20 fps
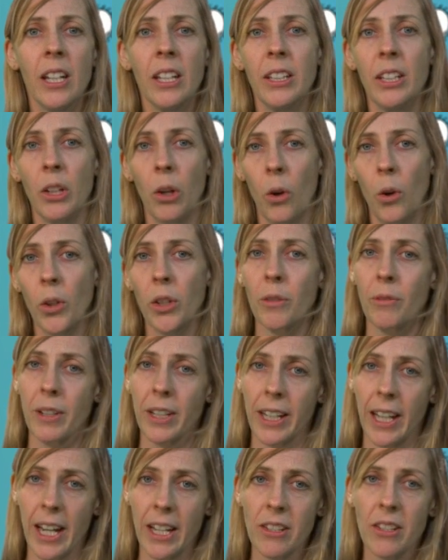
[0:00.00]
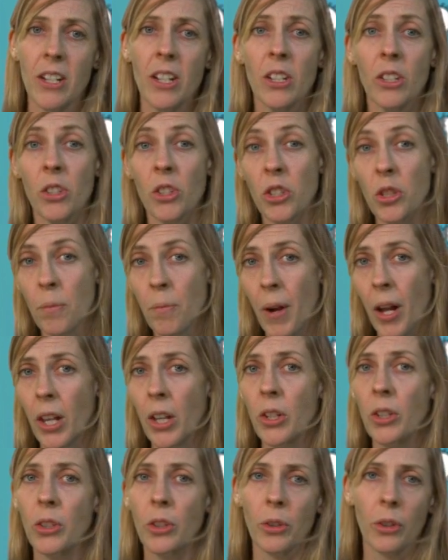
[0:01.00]
The older we get, the
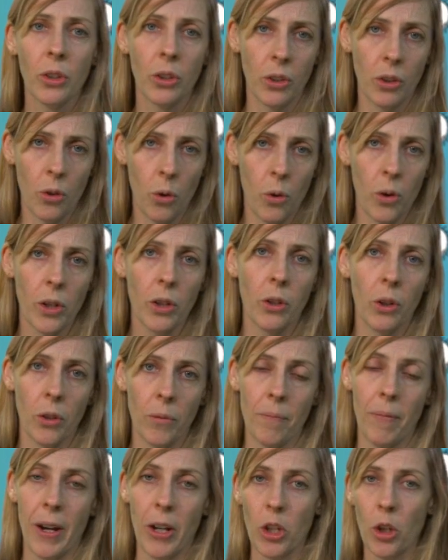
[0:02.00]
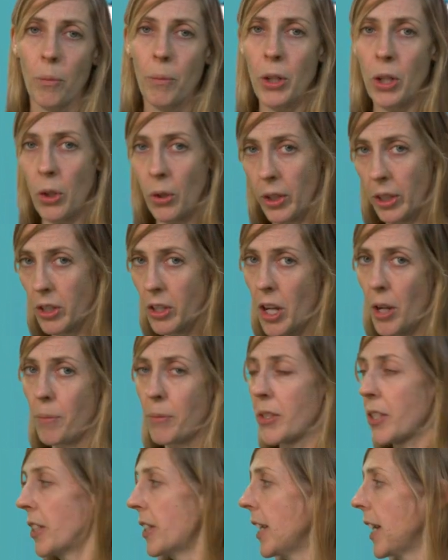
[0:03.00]
smaller the core gut microbiota
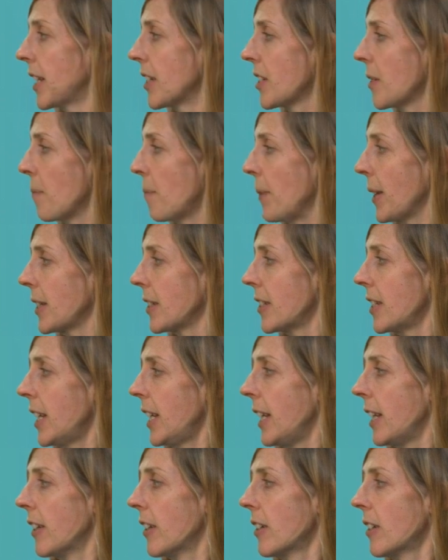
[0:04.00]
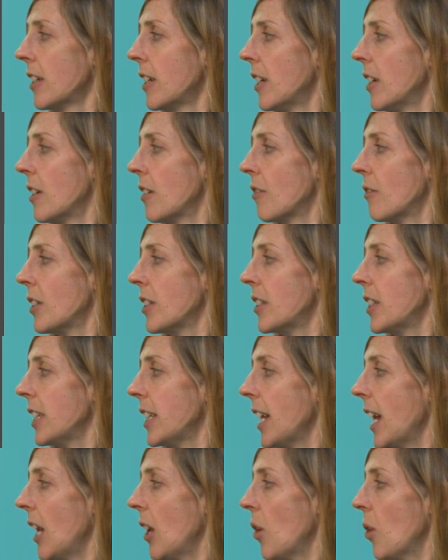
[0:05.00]
comes, and that is depicted here with the
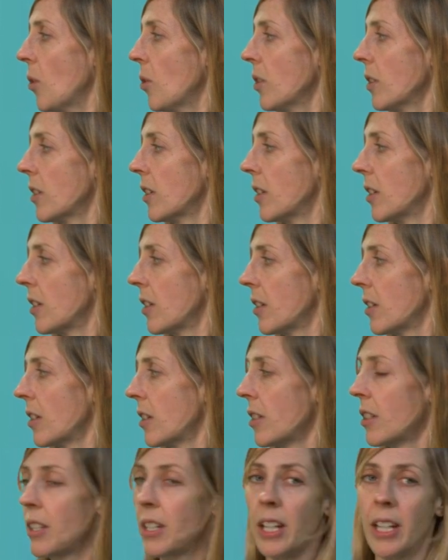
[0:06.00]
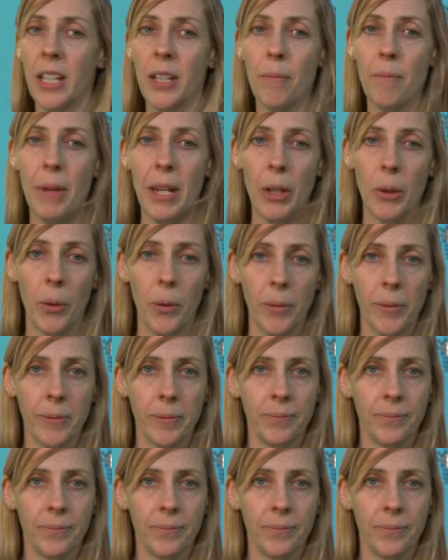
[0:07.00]
yellow in the middle.